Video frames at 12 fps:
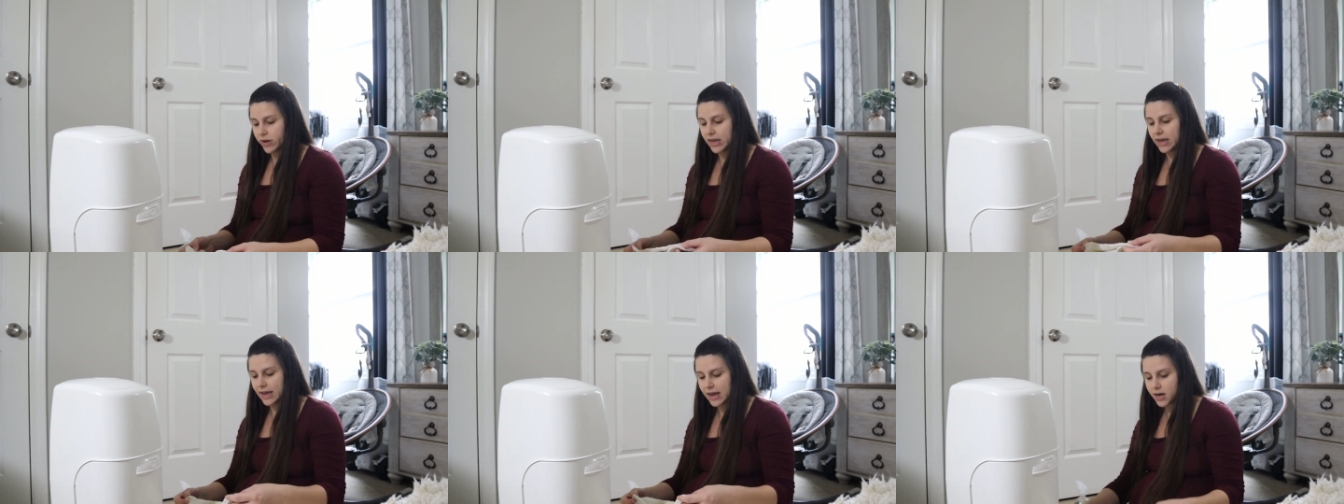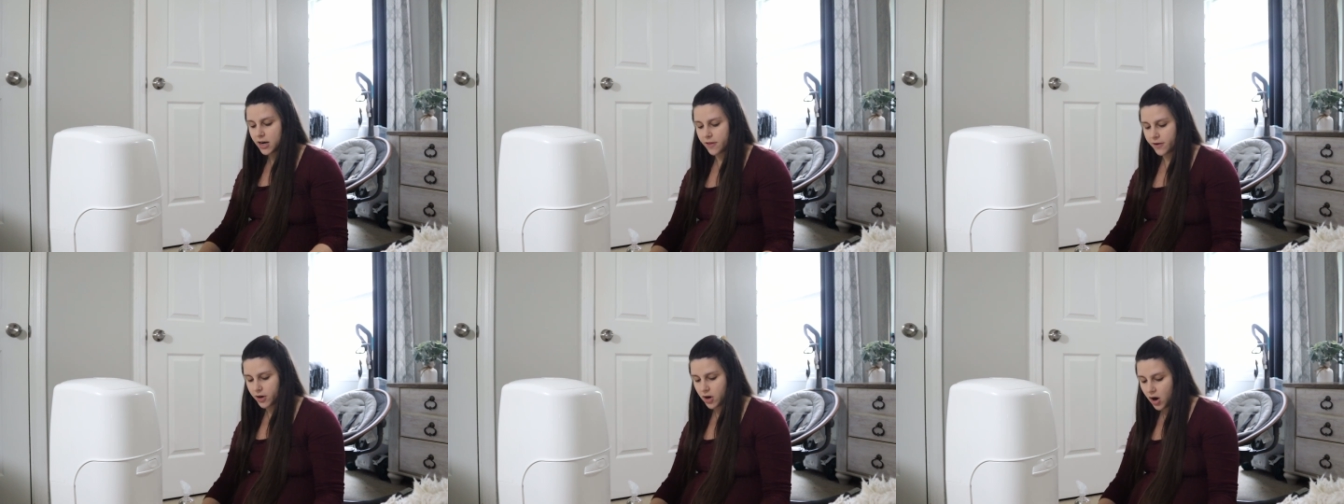we can get
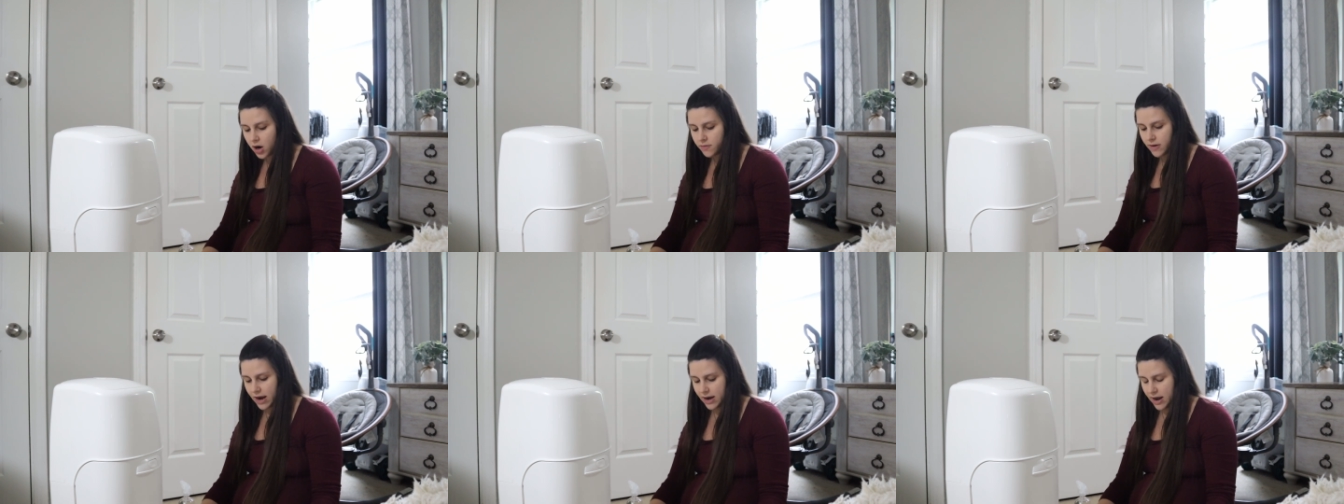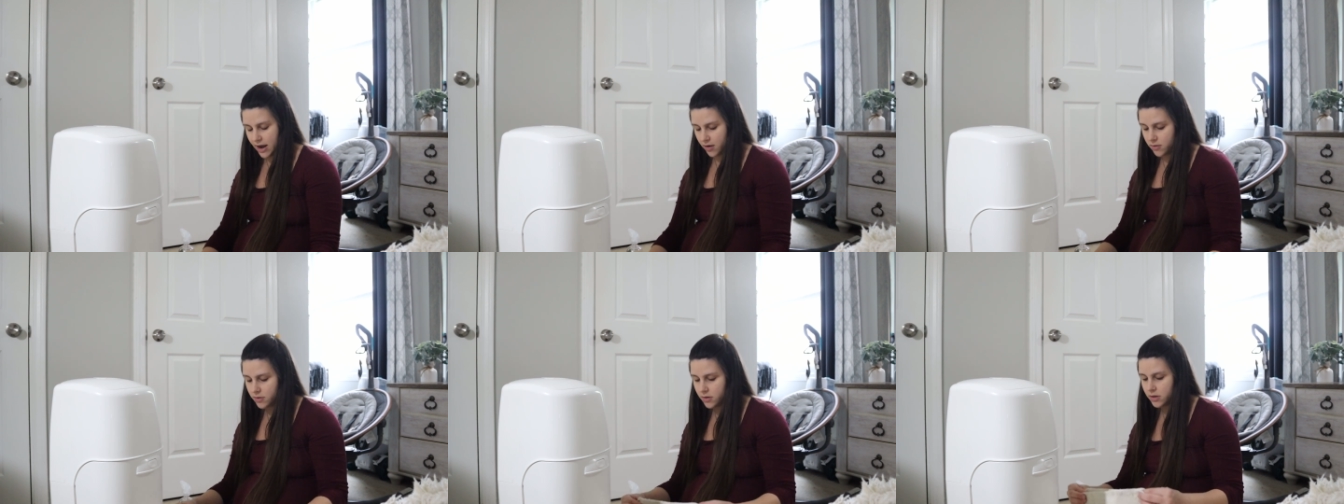another car right
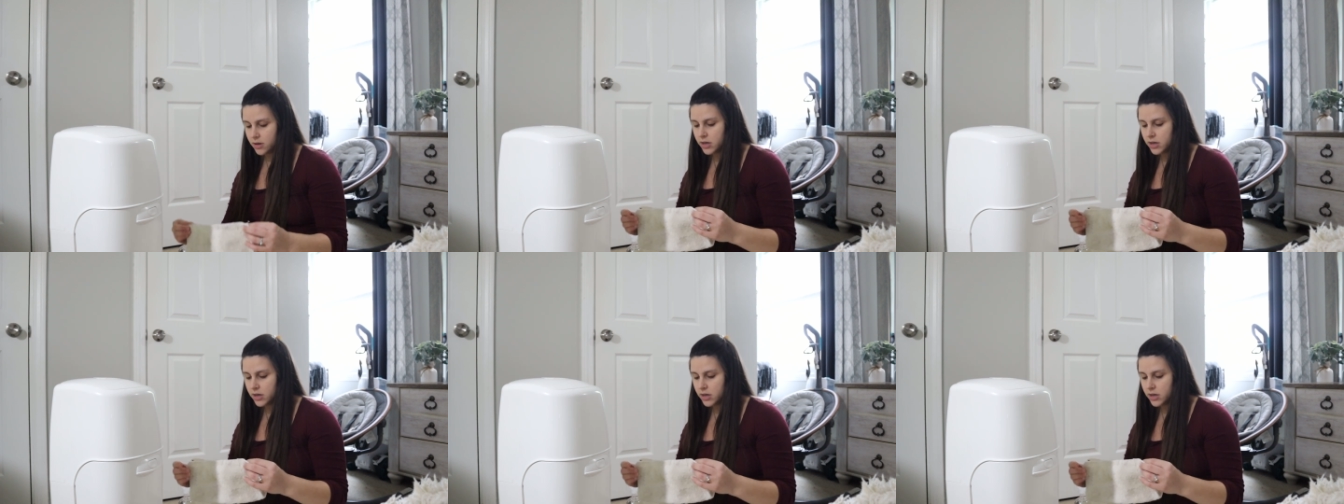now?